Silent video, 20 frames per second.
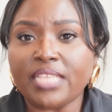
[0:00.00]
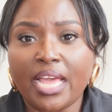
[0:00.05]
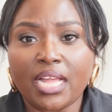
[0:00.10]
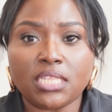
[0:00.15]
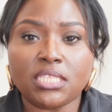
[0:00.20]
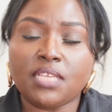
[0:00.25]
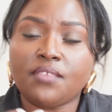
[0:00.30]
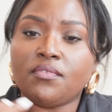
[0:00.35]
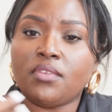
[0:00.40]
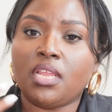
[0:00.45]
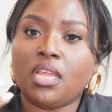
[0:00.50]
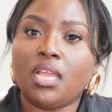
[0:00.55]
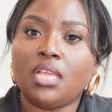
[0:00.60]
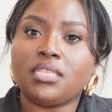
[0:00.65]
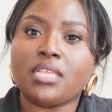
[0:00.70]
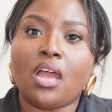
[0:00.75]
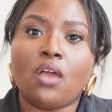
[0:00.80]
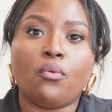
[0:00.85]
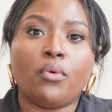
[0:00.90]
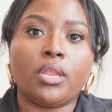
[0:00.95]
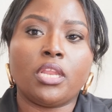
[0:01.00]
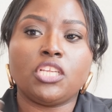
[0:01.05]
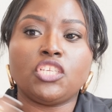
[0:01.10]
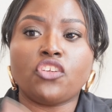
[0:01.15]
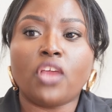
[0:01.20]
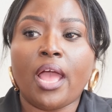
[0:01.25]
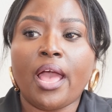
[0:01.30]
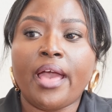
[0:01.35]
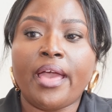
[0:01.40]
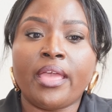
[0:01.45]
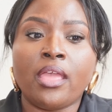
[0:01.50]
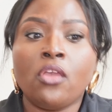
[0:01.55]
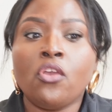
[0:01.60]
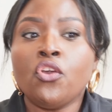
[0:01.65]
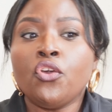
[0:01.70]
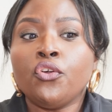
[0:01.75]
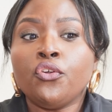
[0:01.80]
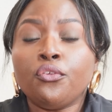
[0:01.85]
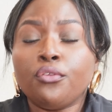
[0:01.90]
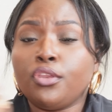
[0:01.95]
activities. I want to try
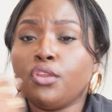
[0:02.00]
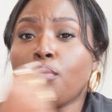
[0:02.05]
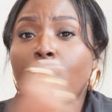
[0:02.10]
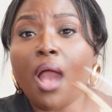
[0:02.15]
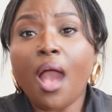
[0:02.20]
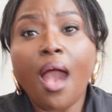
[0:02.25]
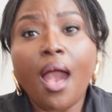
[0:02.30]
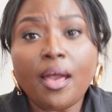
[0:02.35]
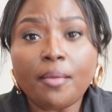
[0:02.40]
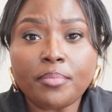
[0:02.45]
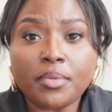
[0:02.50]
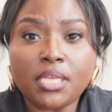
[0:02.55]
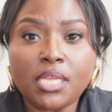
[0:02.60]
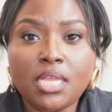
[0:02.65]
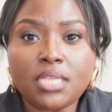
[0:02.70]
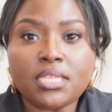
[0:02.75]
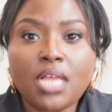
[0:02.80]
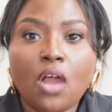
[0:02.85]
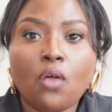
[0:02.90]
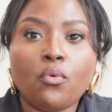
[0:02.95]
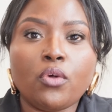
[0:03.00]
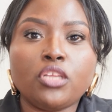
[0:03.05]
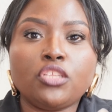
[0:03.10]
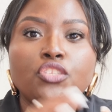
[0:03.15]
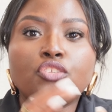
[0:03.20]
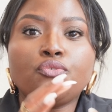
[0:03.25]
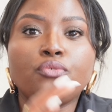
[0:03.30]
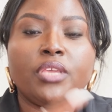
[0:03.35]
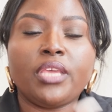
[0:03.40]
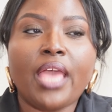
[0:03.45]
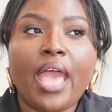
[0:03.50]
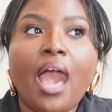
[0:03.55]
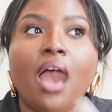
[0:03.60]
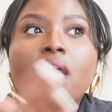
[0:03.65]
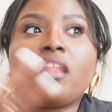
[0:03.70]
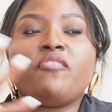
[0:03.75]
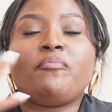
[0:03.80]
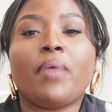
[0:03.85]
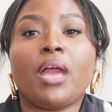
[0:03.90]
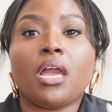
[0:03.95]
new hobbies. I want to get
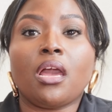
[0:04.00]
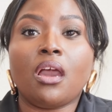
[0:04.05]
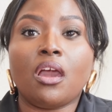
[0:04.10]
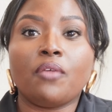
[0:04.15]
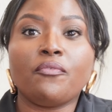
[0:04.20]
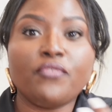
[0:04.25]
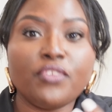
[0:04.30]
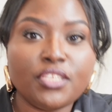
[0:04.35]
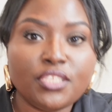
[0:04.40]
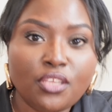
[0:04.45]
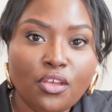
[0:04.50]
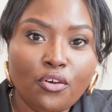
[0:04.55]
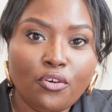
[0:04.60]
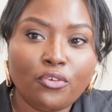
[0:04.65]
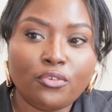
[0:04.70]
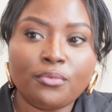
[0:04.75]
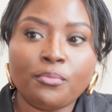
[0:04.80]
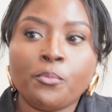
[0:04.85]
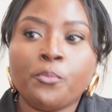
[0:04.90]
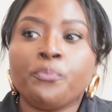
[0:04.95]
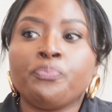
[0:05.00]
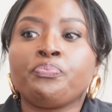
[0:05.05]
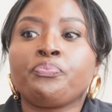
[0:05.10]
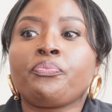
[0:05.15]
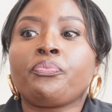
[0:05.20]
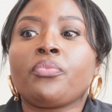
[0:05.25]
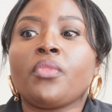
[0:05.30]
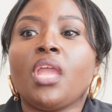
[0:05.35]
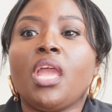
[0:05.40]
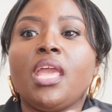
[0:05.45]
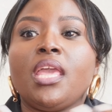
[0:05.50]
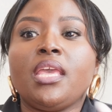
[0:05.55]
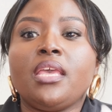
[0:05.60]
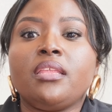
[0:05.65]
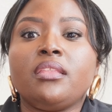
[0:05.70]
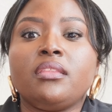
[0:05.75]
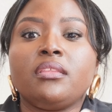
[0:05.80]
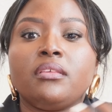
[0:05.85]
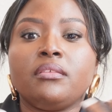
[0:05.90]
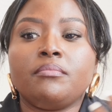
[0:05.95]
out of my comfort zone
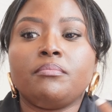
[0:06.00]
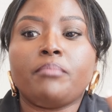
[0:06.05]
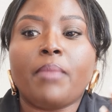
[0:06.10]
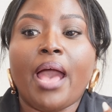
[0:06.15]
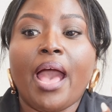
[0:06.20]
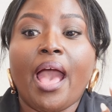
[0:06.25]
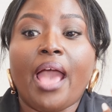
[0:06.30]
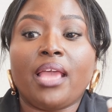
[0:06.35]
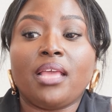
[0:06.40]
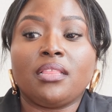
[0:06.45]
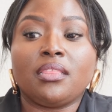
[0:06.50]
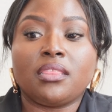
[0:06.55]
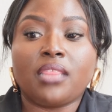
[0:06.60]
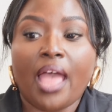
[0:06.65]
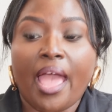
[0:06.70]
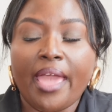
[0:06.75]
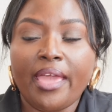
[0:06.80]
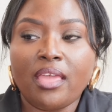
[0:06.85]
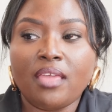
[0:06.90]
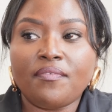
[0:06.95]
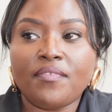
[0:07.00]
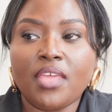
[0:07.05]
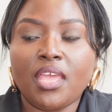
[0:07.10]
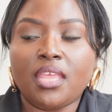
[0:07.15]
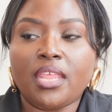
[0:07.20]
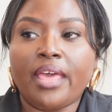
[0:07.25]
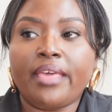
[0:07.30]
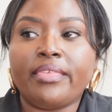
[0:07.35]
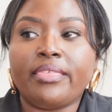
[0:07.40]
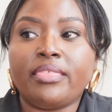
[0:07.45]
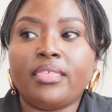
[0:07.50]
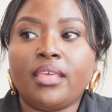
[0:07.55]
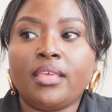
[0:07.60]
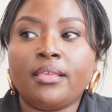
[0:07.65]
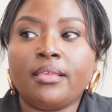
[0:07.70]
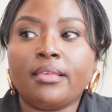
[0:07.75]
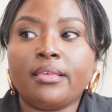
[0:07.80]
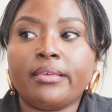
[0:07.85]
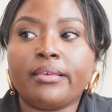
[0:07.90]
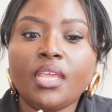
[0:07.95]
in my life and I
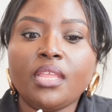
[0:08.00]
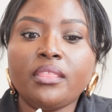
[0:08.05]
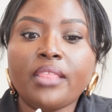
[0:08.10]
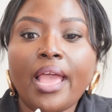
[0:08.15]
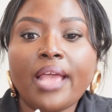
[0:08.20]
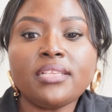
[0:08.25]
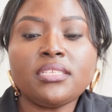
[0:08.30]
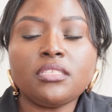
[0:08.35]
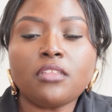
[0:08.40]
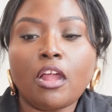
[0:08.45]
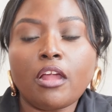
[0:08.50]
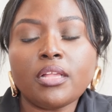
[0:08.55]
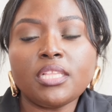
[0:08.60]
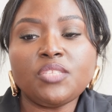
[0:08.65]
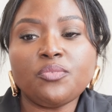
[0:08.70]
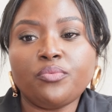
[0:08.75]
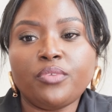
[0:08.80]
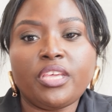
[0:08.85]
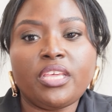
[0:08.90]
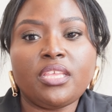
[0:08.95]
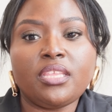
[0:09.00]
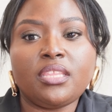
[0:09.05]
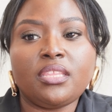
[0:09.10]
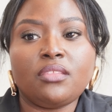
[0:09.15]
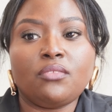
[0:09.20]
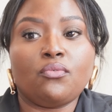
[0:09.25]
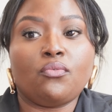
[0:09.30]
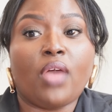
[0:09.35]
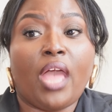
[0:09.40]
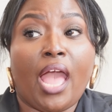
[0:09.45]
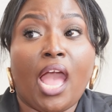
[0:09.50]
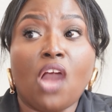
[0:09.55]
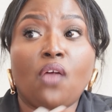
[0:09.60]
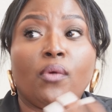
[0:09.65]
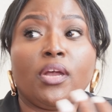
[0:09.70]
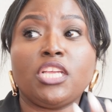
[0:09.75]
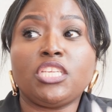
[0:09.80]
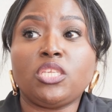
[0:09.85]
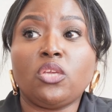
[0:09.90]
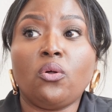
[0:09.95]
think that starts with how
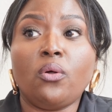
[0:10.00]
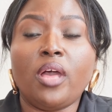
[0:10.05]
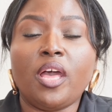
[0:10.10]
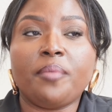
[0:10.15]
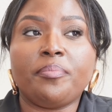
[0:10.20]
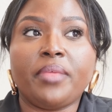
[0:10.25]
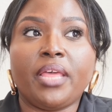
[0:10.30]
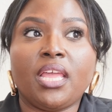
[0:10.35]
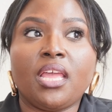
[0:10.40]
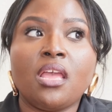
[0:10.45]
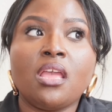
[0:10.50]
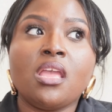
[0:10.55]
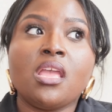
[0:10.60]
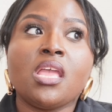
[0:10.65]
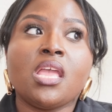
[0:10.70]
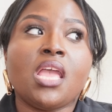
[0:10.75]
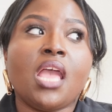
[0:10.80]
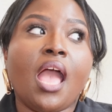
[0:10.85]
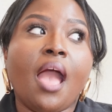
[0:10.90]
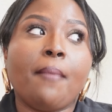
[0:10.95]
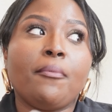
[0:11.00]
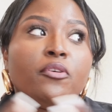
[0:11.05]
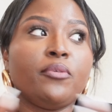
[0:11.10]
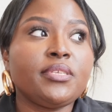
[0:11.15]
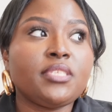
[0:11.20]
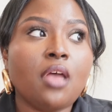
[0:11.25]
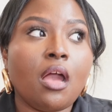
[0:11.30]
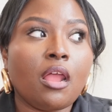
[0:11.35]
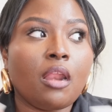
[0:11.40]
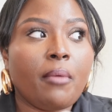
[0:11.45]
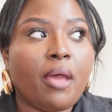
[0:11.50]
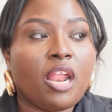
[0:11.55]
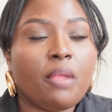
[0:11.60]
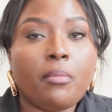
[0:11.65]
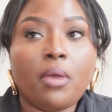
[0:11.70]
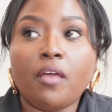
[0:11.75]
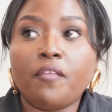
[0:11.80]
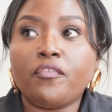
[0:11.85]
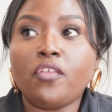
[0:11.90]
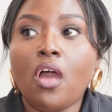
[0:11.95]
I show up. Like I'm always talking about in
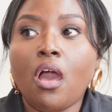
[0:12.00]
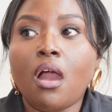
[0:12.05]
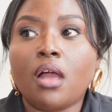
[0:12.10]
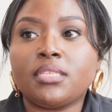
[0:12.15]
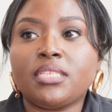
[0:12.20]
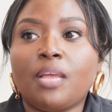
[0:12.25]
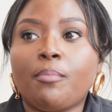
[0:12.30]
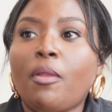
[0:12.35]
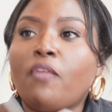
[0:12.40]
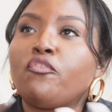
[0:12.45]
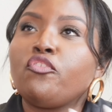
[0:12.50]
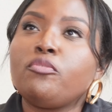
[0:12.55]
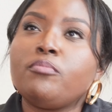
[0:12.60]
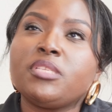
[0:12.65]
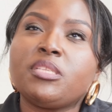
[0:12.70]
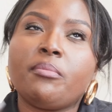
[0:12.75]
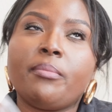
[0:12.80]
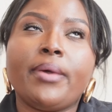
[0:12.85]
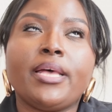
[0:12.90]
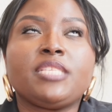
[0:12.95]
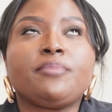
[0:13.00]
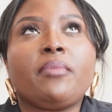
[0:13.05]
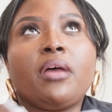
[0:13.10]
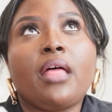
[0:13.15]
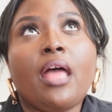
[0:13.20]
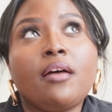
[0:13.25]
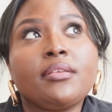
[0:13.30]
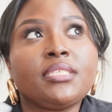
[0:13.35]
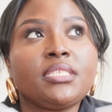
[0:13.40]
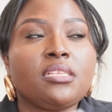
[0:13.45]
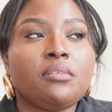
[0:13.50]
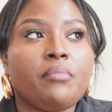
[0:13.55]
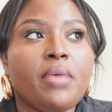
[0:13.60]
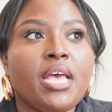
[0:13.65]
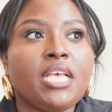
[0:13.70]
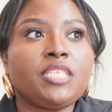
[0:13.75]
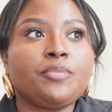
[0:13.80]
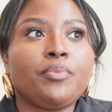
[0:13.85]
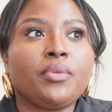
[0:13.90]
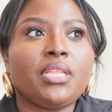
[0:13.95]
my vlogs. Like my room is a mess, my house is a
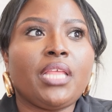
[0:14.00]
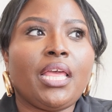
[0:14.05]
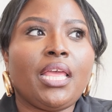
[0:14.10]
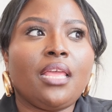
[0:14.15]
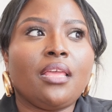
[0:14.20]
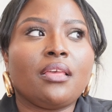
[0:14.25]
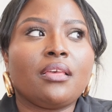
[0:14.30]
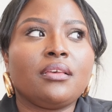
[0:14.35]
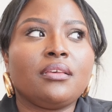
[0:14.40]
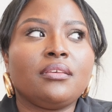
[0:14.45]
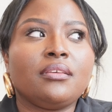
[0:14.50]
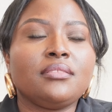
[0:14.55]
mess, but like